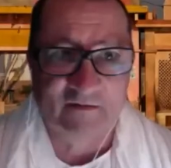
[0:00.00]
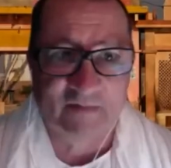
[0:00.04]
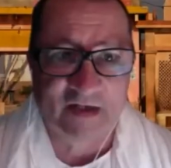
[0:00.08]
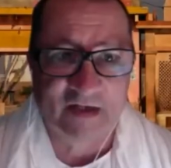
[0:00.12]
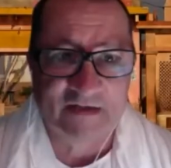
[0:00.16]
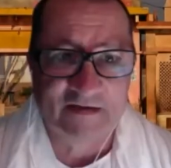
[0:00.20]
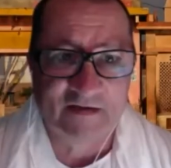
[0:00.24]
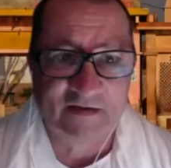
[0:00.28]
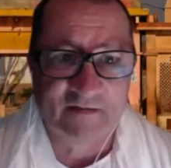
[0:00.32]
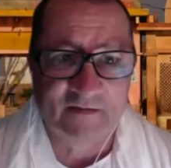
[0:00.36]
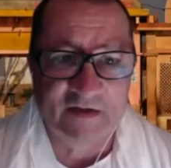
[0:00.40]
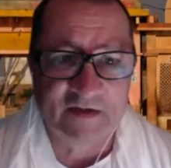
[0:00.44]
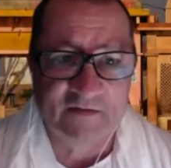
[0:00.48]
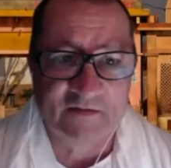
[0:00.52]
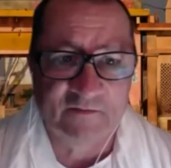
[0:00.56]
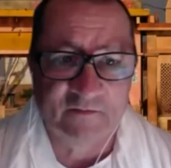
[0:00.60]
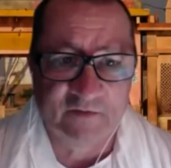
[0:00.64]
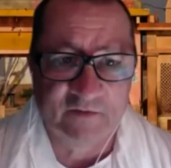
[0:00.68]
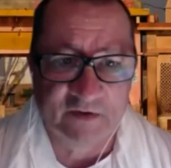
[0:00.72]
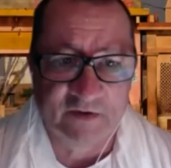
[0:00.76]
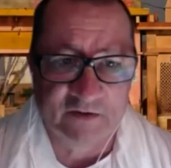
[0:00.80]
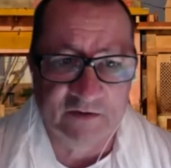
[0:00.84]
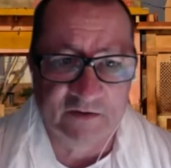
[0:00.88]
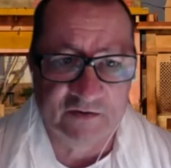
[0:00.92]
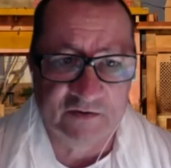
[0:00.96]
Matsya means
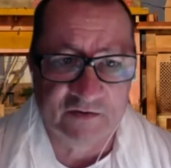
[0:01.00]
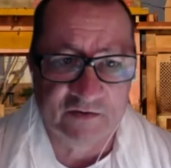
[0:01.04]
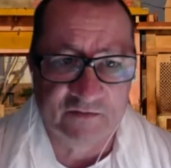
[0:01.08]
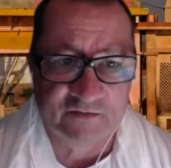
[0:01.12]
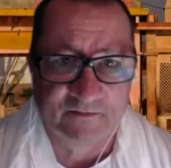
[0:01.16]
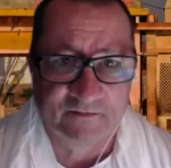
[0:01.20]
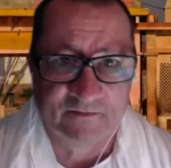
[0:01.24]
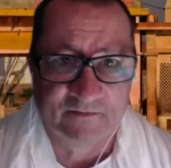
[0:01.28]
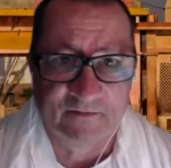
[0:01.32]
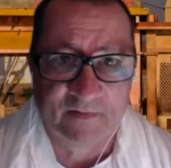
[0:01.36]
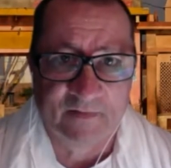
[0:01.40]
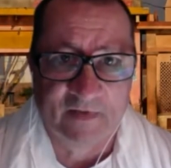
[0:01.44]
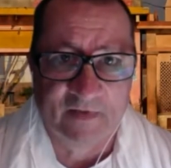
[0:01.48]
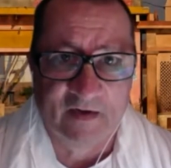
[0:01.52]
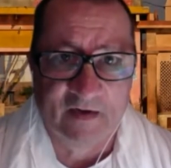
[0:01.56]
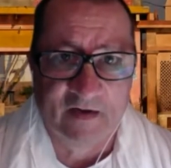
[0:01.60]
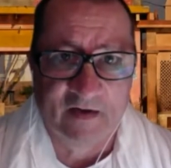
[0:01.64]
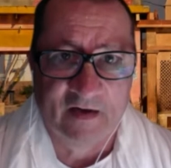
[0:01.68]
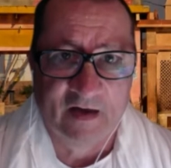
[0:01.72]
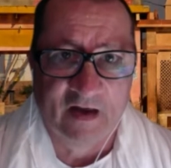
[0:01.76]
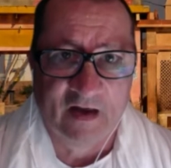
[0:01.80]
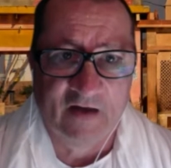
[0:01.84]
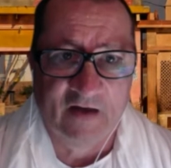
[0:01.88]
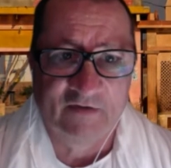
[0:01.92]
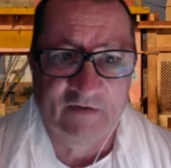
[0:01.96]
fish,
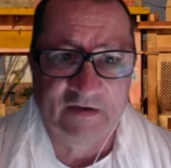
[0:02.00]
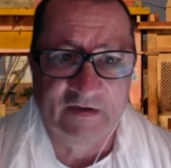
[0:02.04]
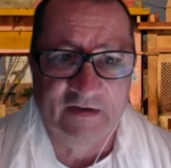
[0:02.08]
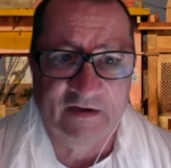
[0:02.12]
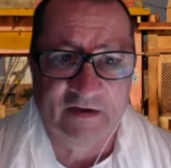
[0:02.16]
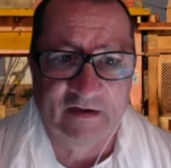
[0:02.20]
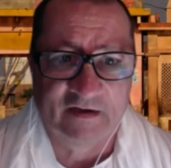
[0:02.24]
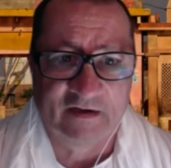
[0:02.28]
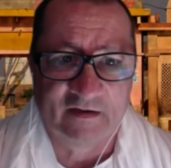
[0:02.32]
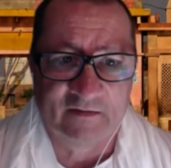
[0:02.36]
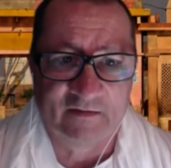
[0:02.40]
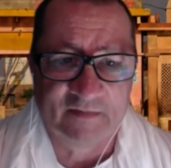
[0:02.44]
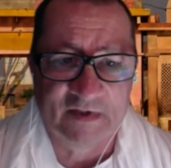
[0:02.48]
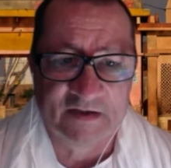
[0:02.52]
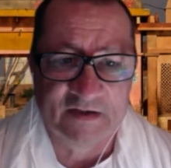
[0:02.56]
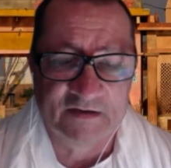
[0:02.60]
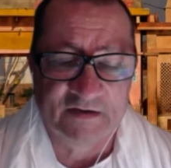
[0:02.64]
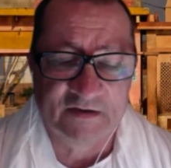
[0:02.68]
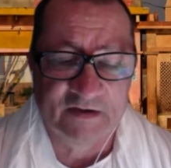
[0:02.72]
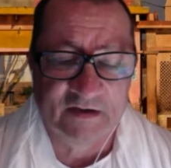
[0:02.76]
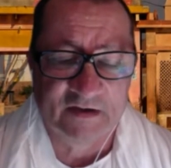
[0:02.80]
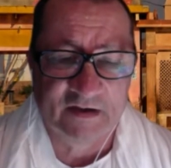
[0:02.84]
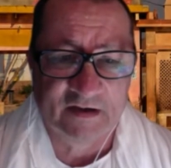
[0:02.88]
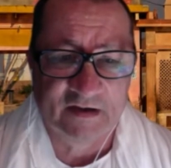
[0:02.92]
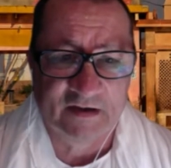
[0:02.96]
Avatara means
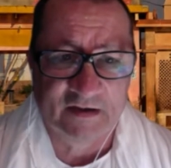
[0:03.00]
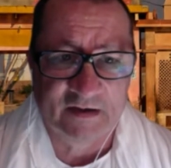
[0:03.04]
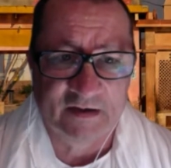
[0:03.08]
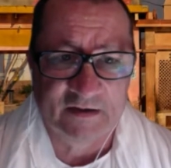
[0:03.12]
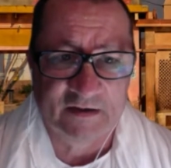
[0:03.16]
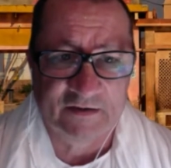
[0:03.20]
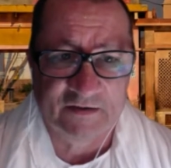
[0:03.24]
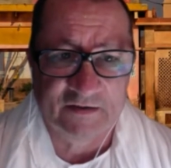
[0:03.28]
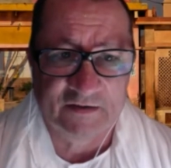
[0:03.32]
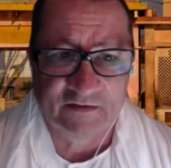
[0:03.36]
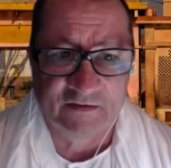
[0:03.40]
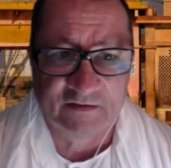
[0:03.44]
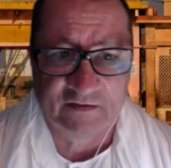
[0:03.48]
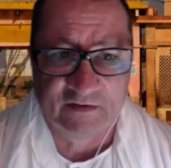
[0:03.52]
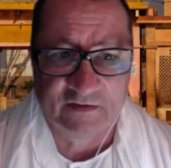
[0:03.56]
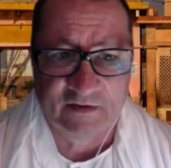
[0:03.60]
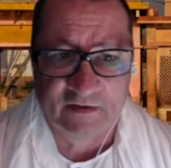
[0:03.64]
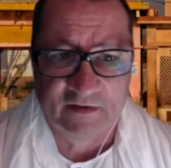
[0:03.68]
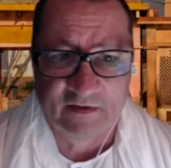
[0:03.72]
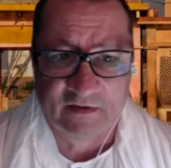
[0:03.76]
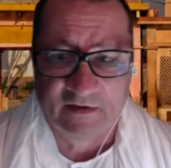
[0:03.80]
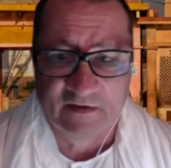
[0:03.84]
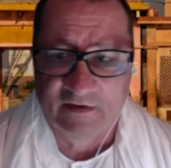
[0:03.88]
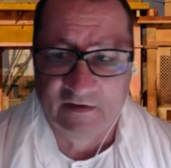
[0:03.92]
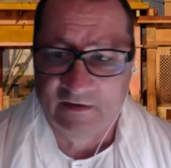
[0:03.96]
incarnation.
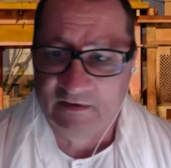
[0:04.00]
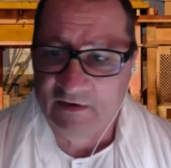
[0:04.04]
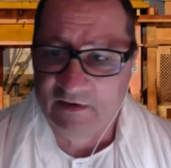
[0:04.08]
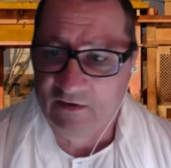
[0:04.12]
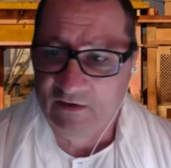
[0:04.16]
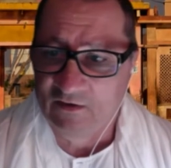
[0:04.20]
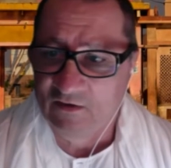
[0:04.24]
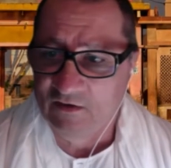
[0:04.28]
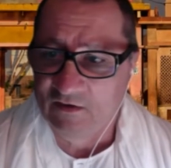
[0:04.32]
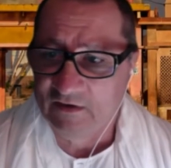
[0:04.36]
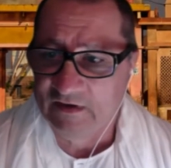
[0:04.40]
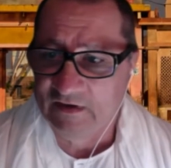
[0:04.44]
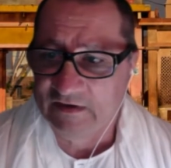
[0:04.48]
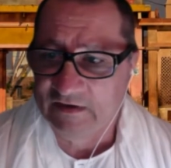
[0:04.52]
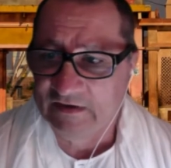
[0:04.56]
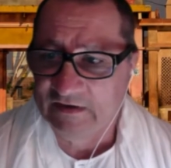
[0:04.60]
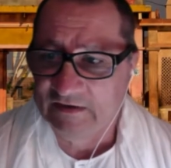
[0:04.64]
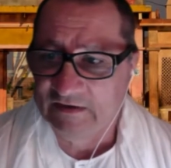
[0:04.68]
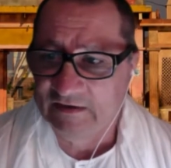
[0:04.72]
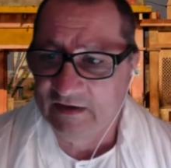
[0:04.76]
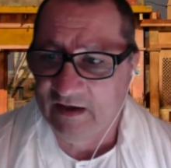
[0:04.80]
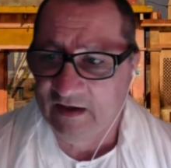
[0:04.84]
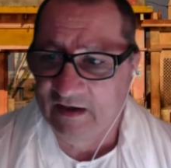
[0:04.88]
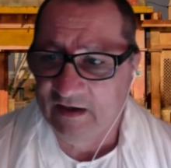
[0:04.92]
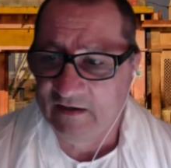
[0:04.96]
The Lord at the
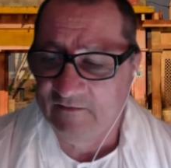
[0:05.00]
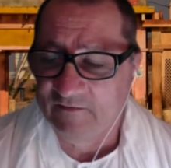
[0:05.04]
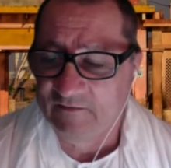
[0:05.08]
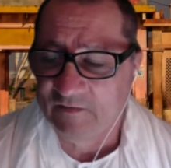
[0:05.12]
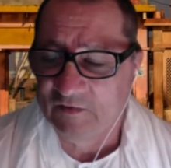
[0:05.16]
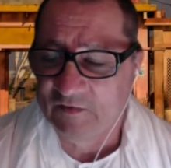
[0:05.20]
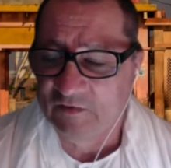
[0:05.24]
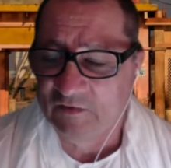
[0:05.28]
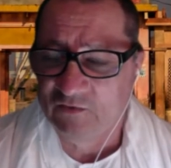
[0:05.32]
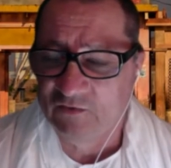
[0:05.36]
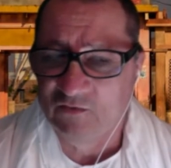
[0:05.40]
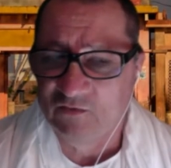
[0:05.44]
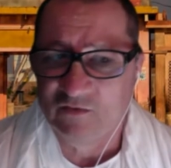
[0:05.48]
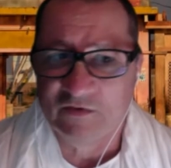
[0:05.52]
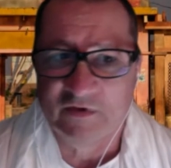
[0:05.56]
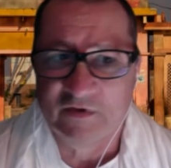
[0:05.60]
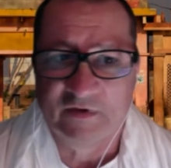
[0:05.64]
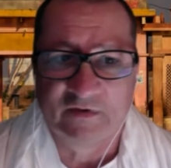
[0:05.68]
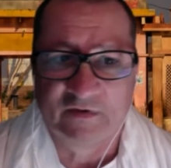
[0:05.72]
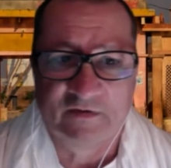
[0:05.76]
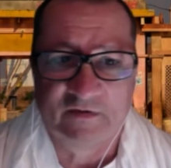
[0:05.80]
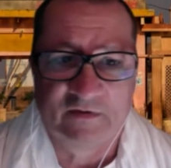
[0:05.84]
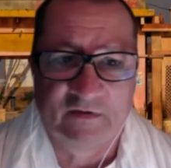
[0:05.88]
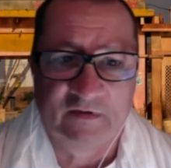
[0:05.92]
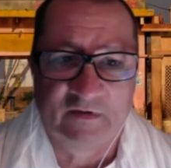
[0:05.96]
time took
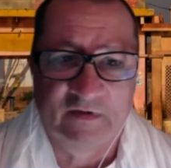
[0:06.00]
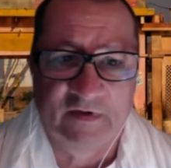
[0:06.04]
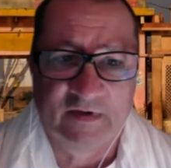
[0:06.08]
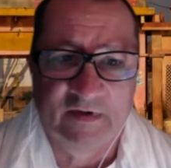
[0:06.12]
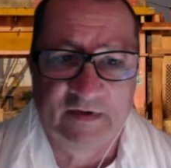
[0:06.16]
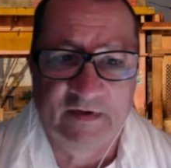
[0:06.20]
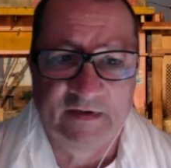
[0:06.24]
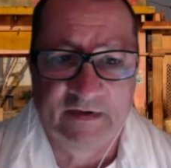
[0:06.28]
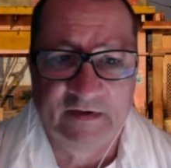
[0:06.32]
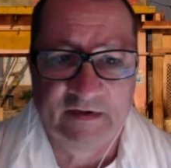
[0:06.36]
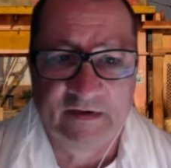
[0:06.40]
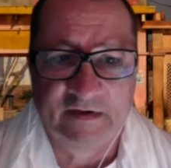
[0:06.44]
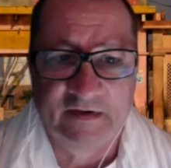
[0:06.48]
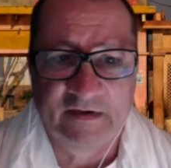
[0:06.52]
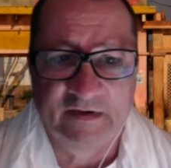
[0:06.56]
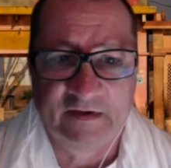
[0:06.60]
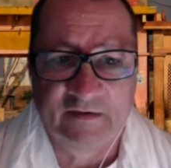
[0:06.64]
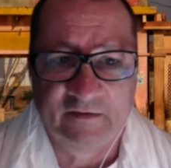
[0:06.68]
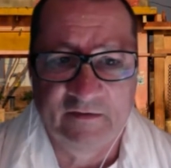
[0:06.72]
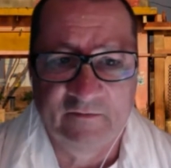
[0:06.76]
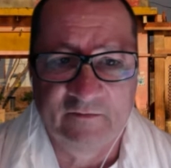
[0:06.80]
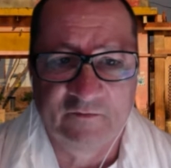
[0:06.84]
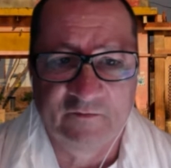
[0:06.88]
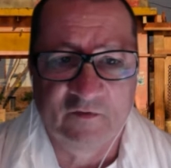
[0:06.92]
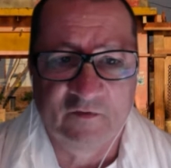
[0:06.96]

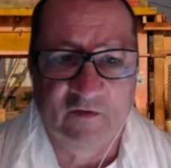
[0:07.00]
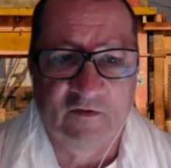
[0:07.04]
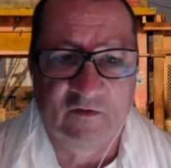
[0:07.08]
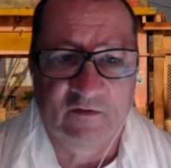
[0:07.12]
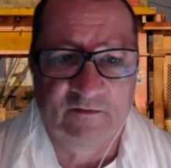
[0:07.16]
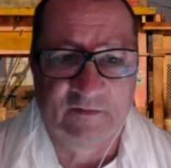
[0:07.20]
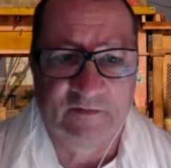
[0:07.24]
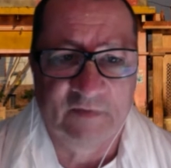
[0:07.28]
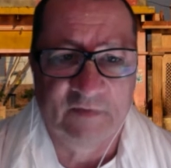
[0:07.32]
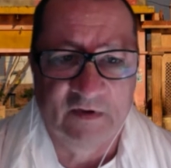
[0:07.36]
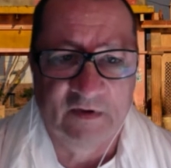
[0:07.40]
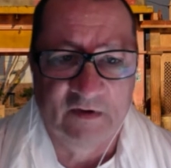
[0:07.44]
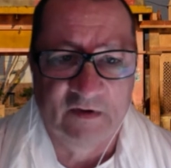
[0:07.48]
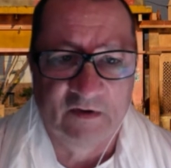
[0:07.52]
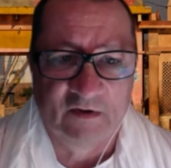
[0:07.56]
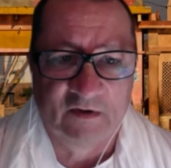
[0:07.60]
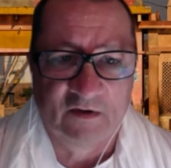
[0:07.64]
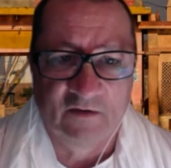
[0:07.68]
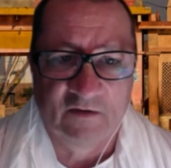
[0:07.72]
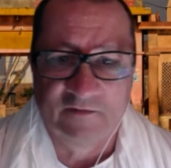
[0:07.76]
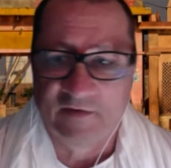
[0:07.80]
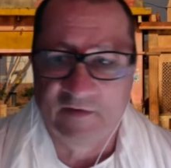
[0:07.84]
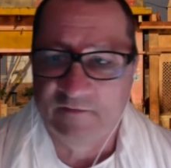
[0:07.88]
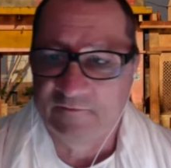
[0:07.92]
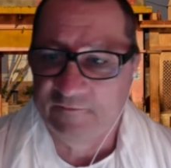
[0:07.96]
the form
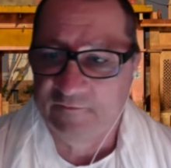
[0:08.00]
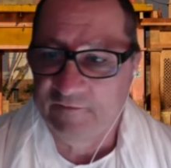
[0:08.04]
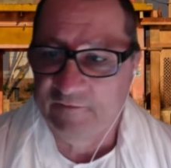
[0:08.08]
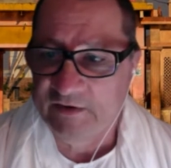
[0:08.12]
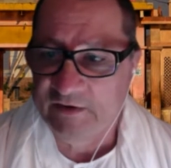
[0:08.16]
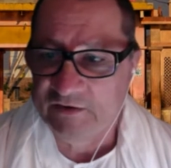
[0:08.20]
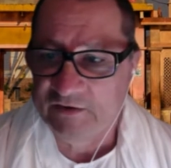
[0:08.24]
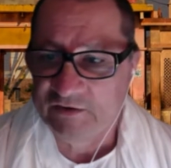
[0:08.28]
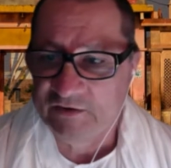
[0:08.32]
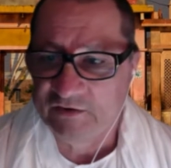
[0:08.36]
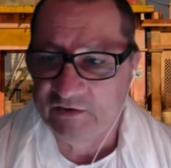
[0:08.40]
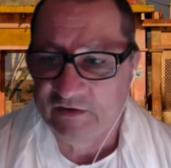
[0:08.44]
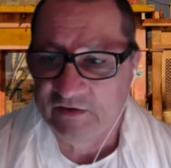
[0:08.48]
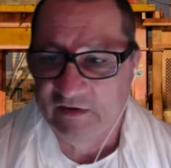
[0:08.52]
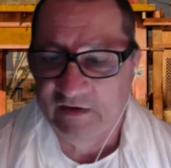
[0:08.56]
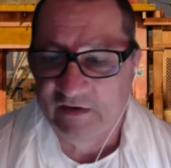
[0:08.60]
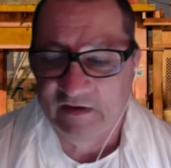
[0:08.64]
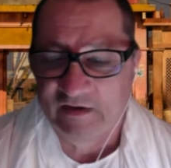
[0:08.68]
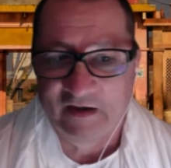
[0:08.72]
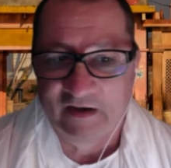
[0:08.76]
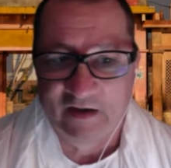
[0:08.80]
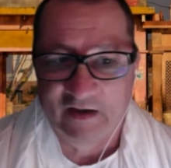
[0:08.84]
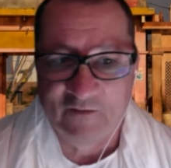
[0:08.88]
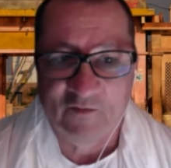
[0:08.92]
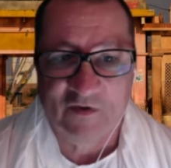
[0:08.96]
of a fish,
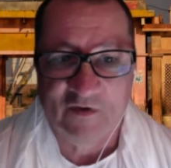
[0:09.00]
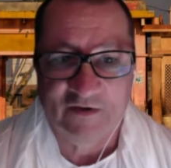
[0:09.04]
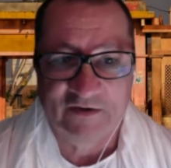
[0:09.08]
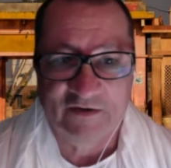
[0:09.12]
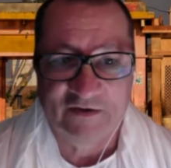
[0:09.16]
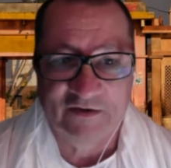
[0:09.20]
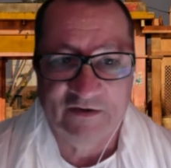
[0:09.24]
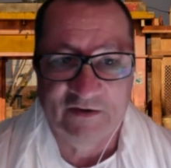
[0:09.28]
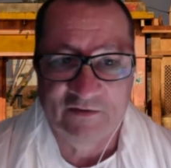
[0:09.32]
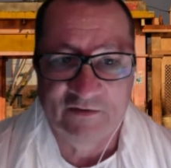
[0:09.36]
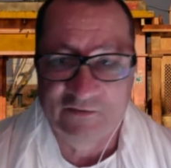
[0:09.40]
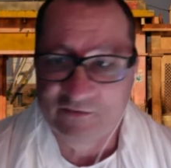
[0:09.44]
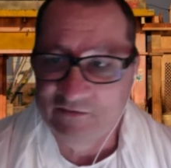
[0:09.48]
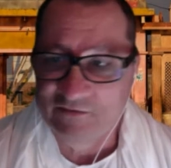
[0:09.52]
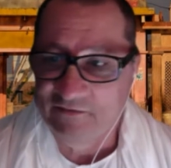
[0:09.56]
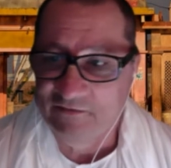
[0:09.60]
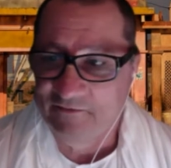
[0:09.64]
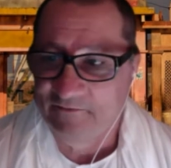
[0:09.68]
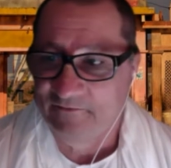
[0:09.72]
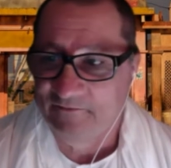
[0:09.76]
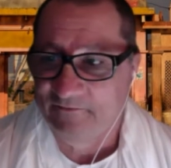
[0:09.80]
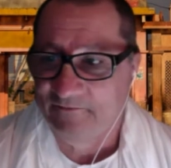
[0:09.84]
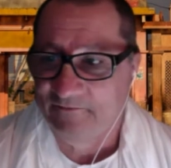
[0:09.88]
and what did he do?